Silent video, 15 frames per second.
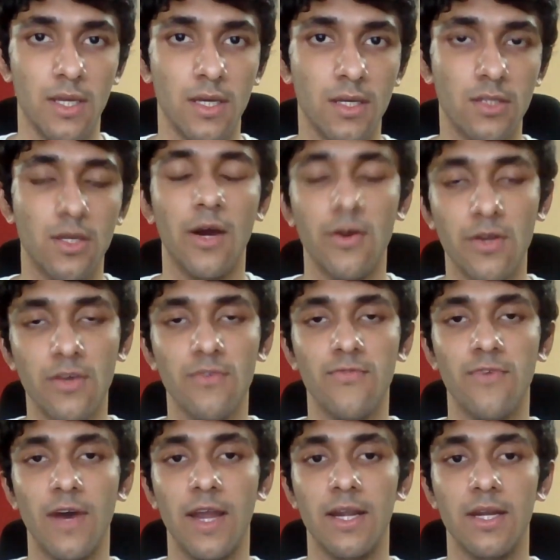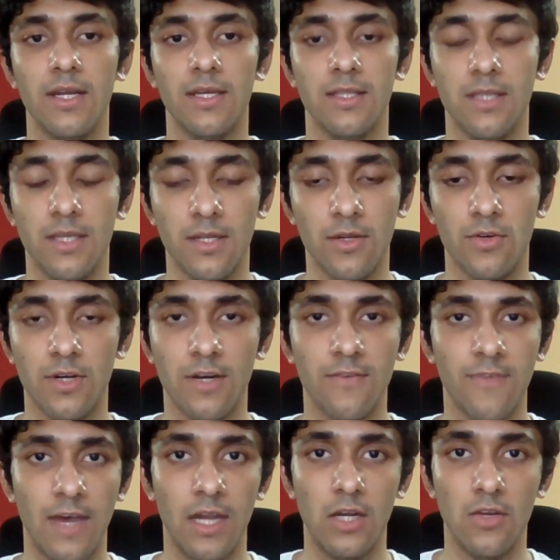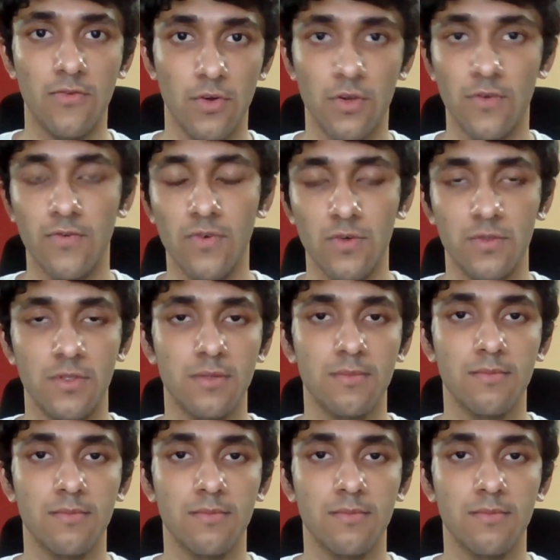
So, how do you find the nutrient value for your foods?